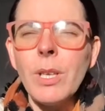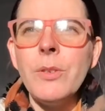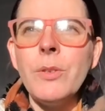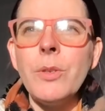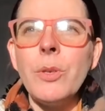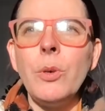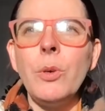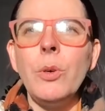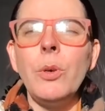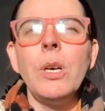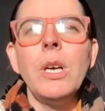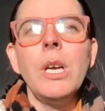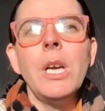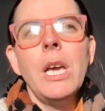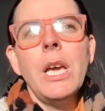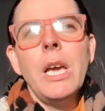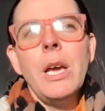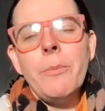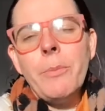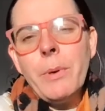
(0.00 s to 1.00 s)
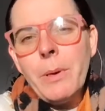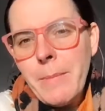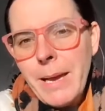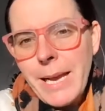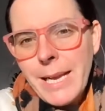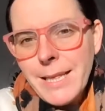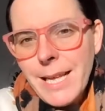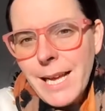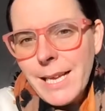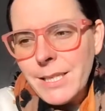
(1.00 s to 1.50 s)
So we
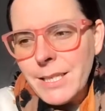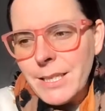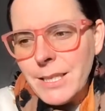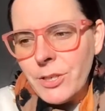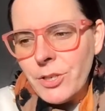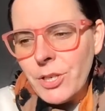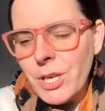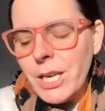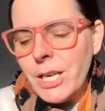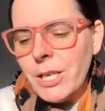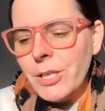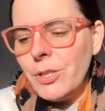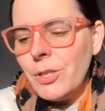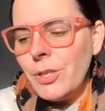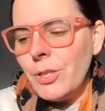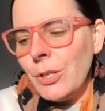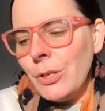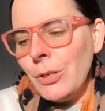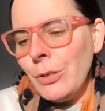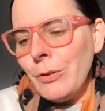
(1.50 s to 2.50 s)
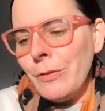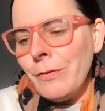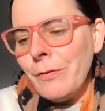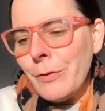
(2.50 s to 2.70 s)
made that decision to